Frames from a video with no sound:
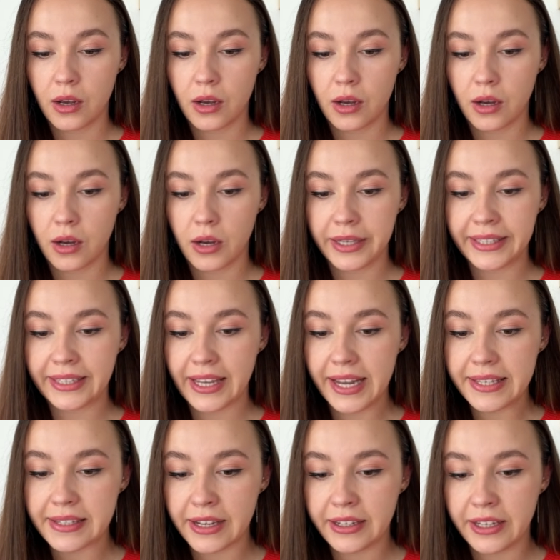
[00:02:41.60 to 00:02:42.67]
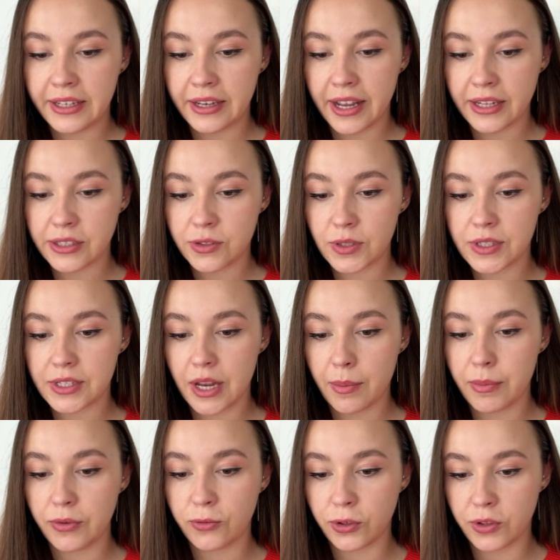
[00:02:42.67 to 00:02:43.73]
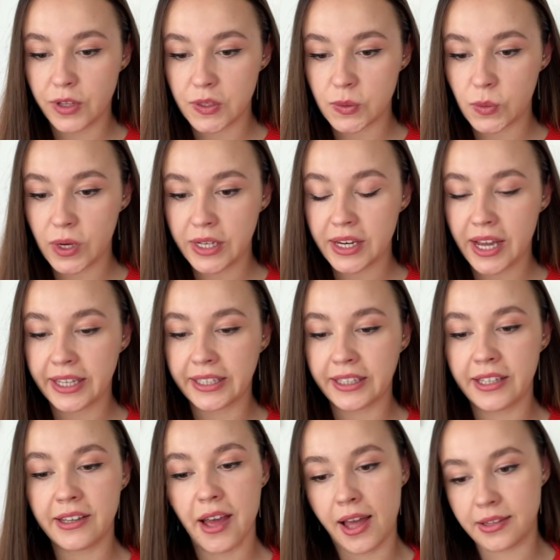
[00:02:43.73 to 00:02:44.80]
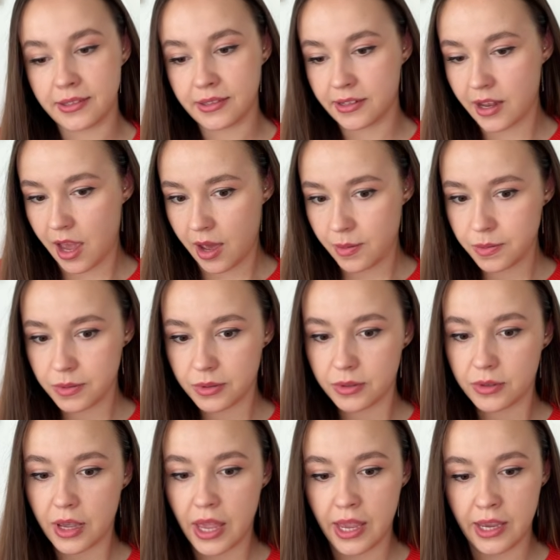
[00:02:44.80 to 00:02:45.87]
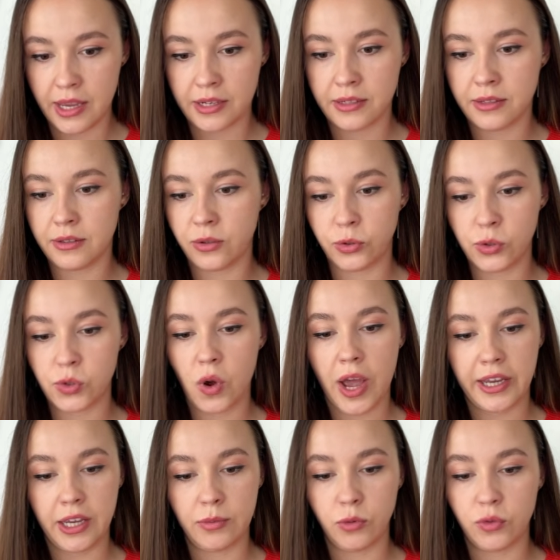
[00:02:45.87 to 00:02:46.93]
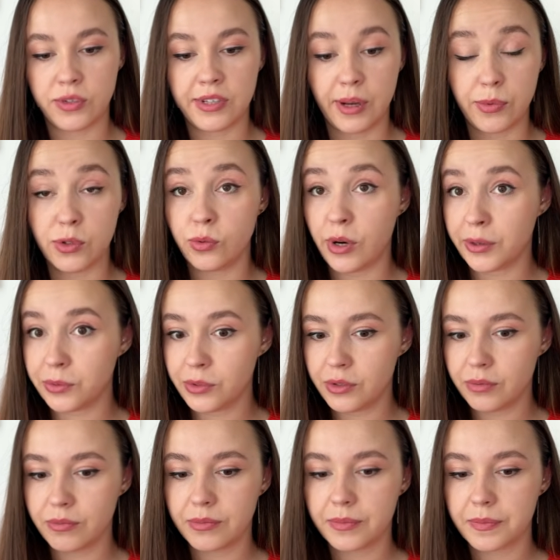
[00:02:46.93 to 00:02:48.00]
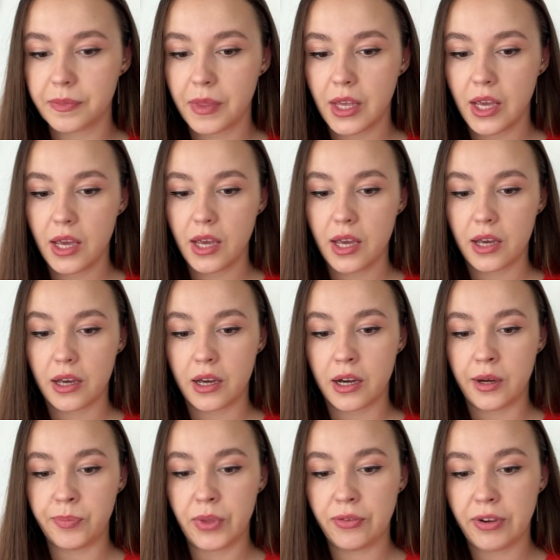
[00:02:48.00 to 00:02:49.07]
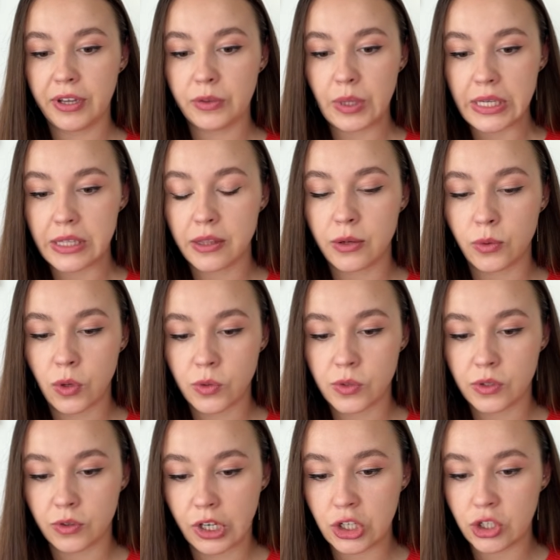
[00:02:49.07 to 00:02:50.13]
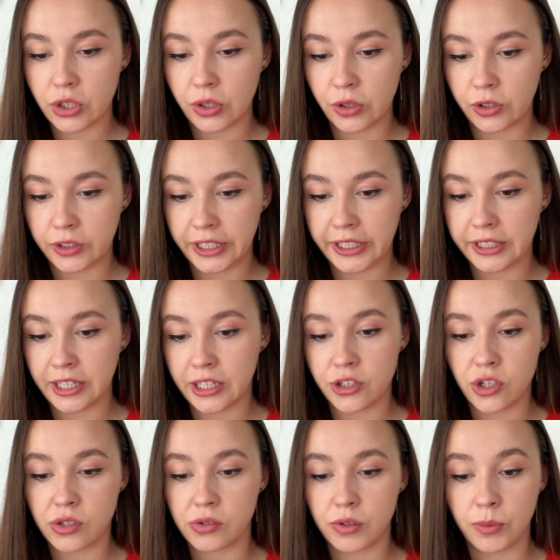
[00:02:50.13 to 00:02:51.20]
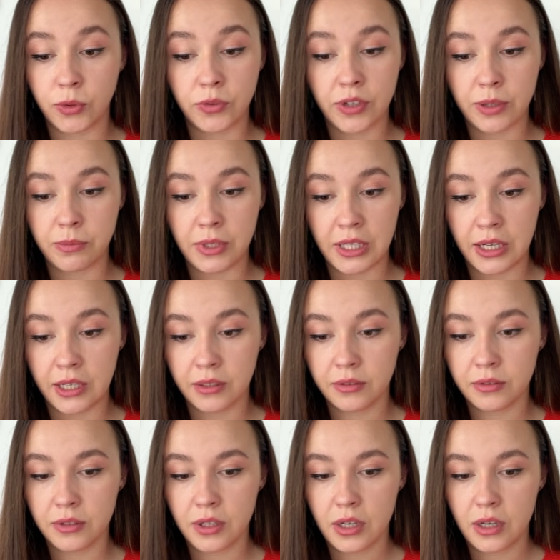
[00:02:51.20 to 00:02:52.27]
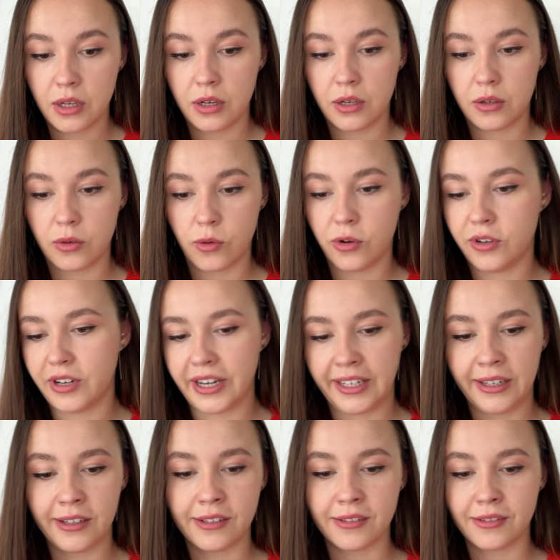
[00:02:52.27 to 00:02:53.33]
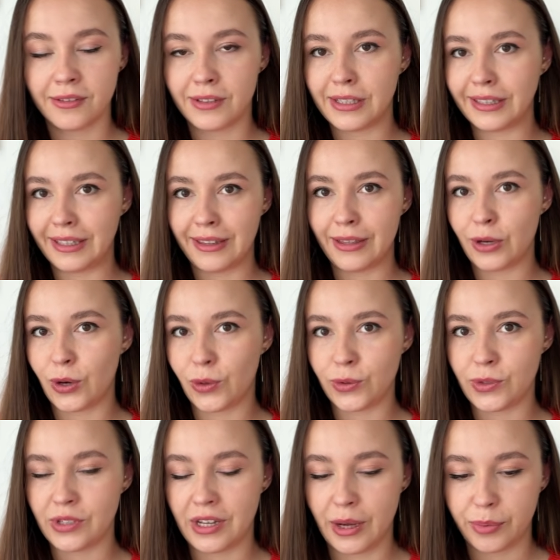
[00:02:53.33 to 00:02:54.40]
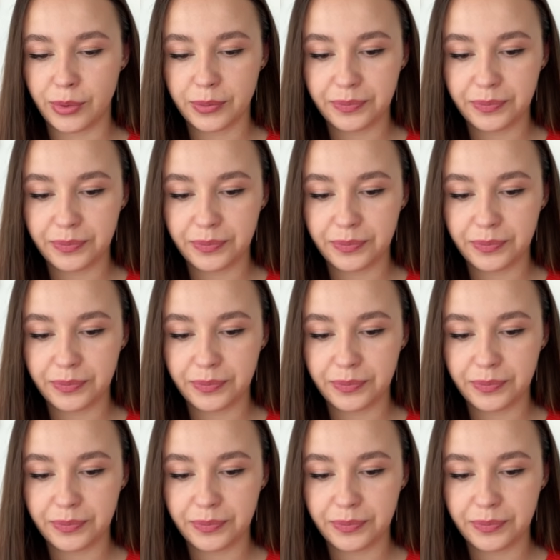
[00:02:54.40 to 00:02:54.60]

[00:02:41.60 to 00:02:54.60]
In case I need an extra step before this one, I click Add Step, and also I can move steps around. If I created the wrong screenshot earlier, I'll just remove that media, or I can delete the whole step.